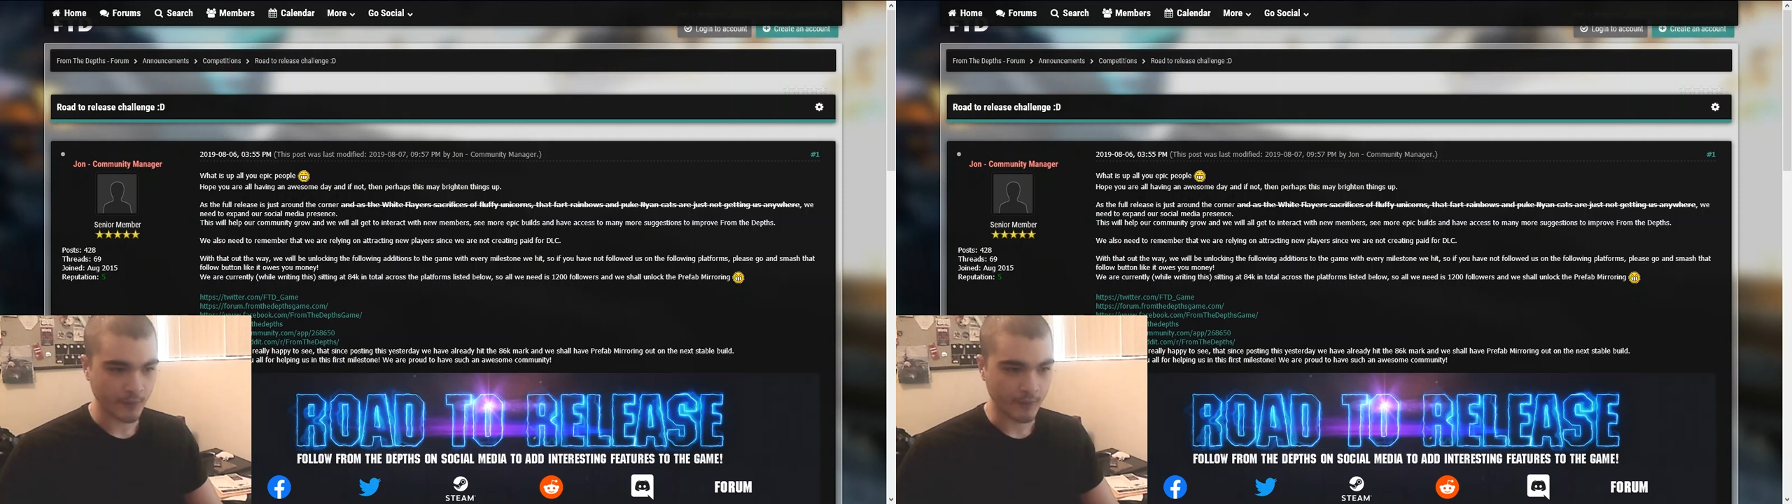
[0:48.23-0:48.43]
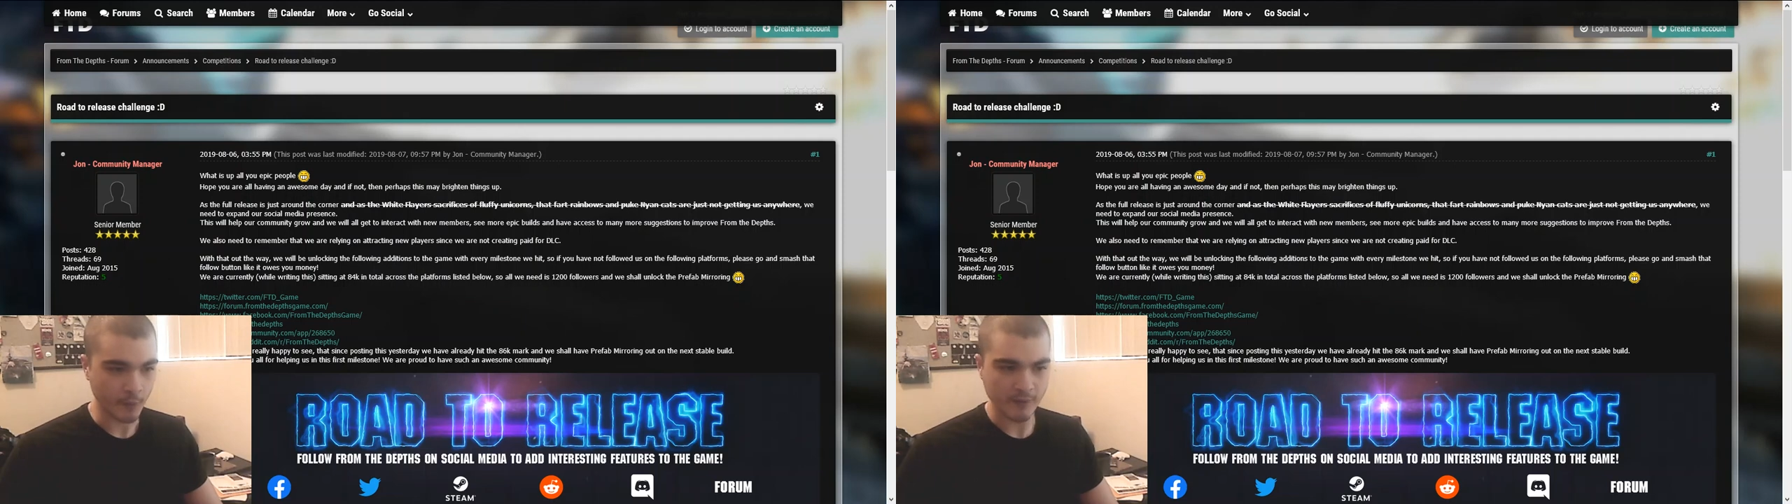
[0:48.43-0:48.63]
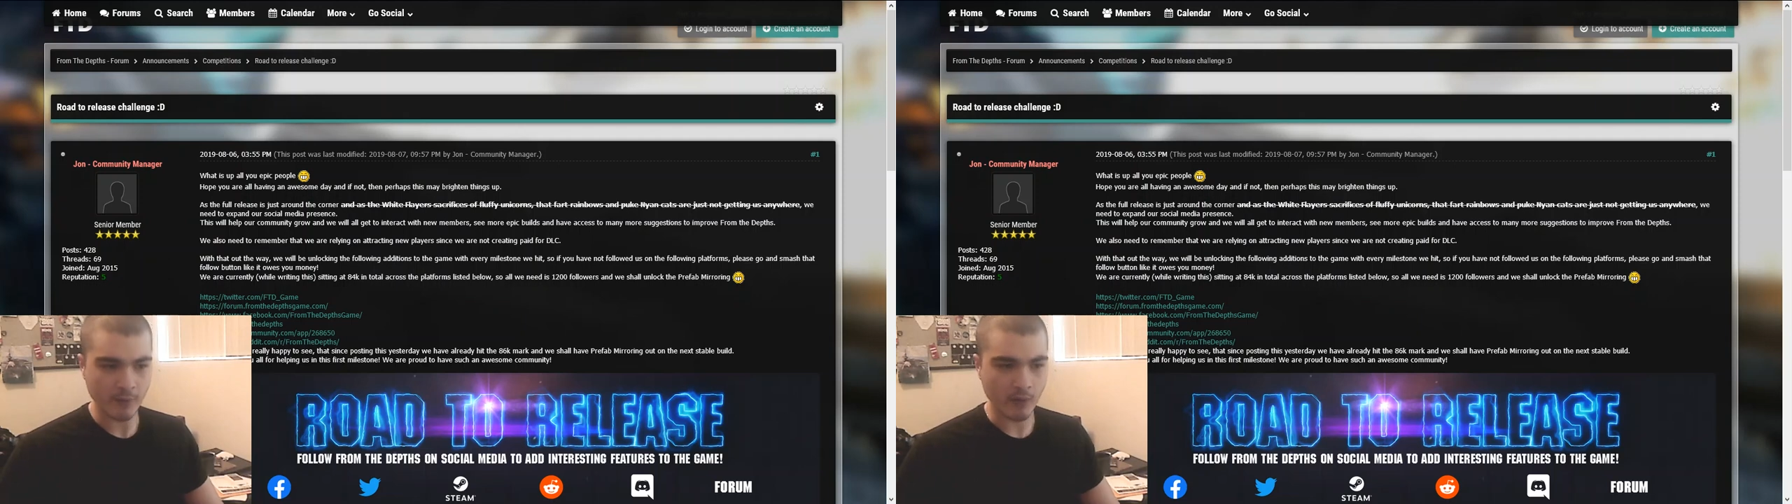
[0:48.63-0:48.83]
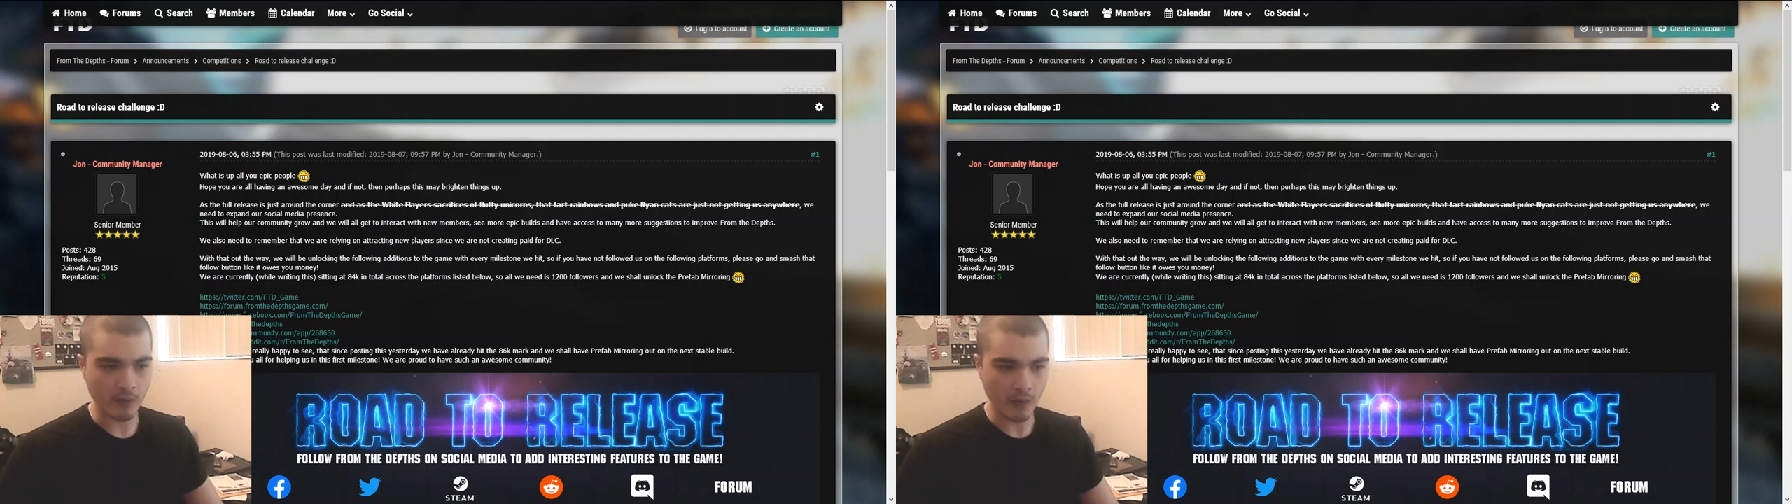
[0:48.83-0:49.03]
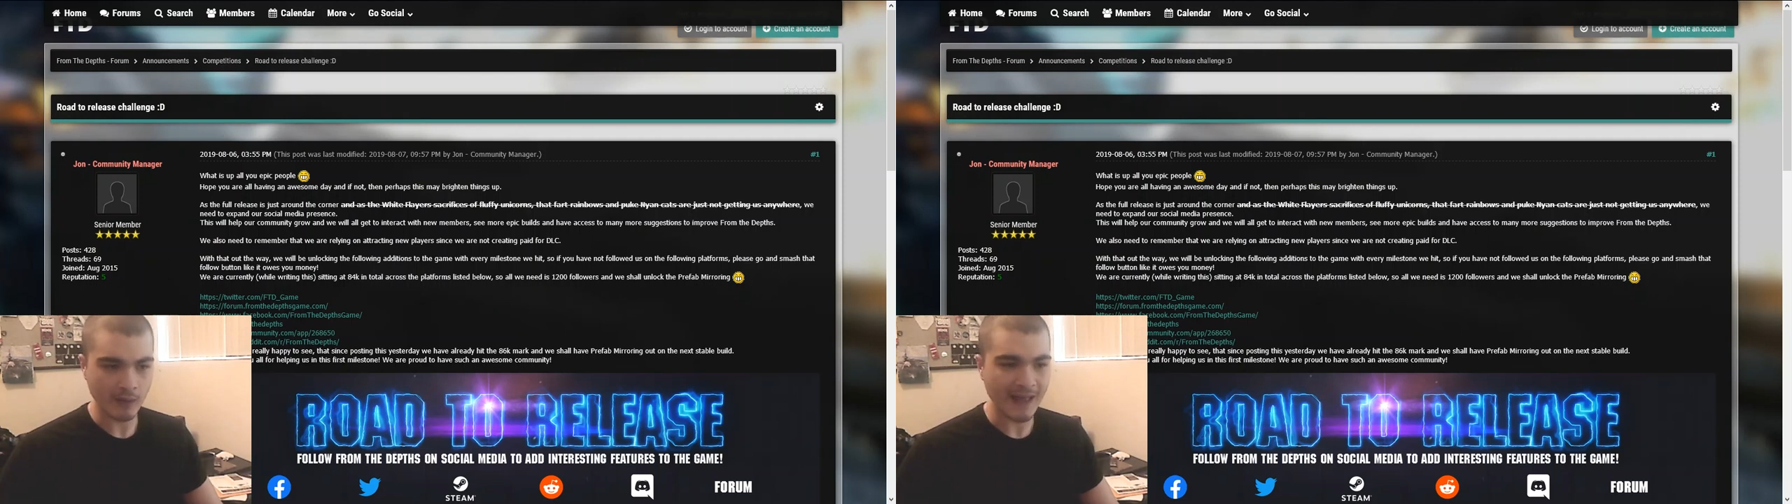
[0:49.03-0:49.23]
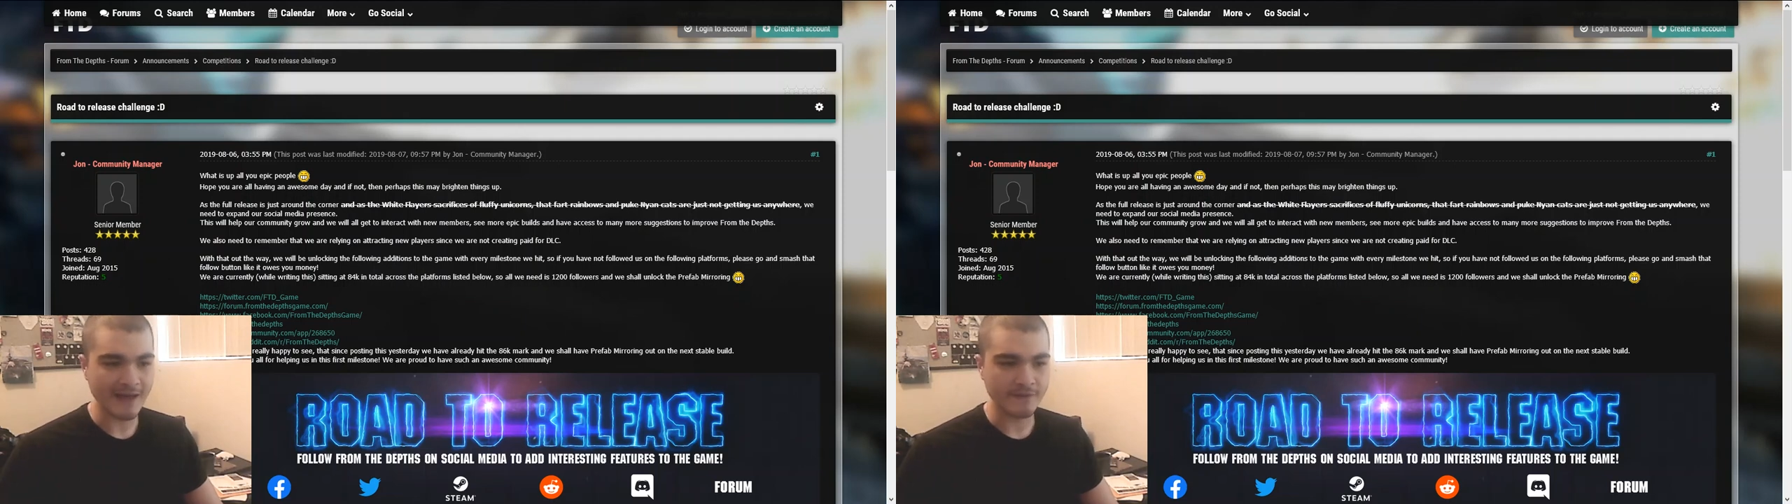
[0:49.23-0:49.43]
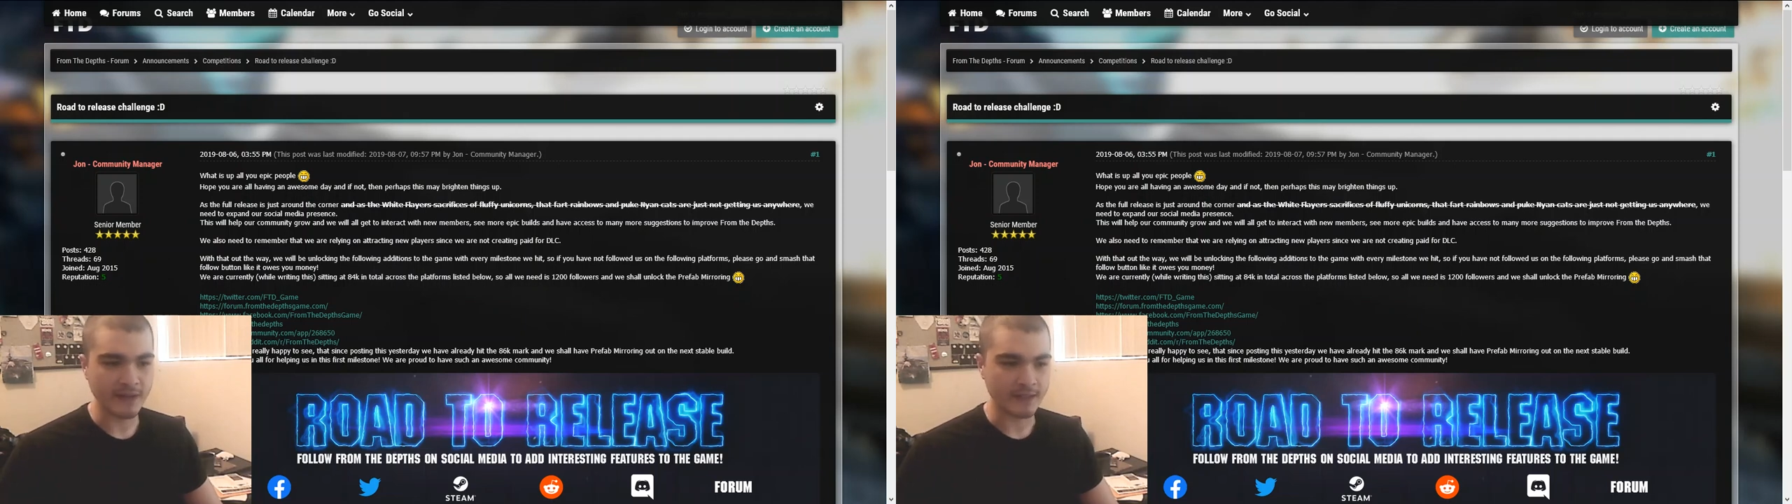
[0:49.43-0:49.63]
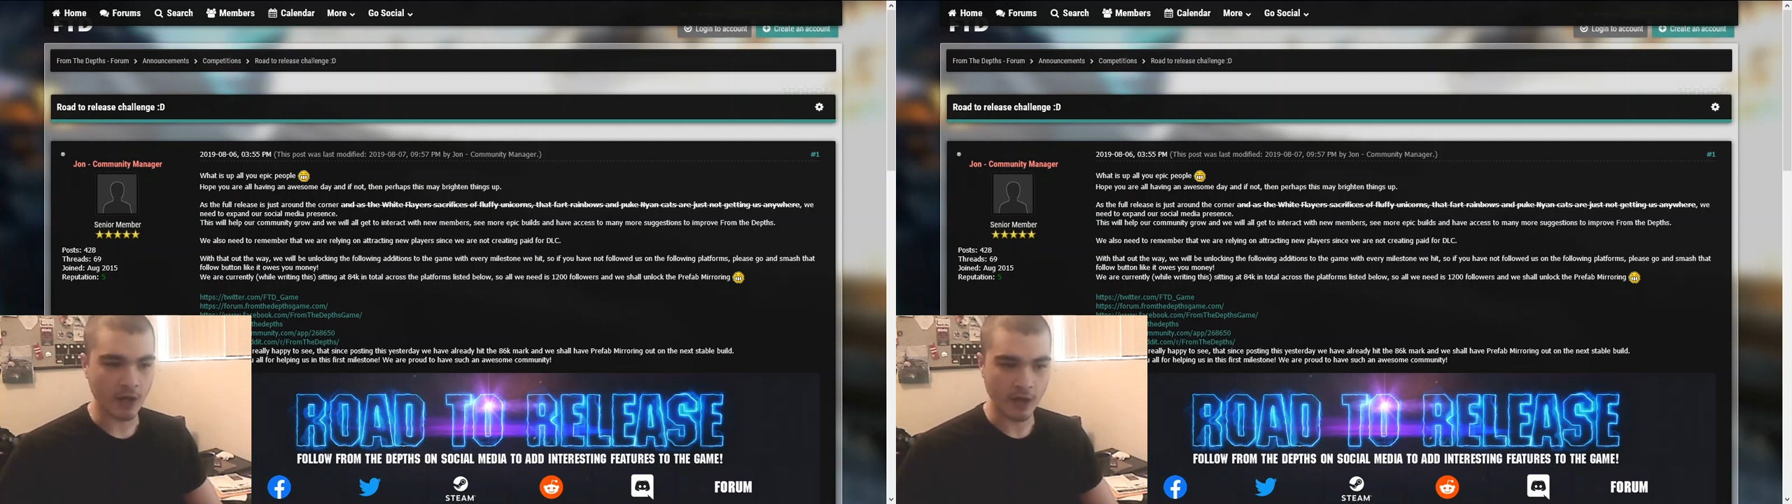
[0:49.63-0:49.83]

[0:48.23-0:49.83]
Hope you are all having an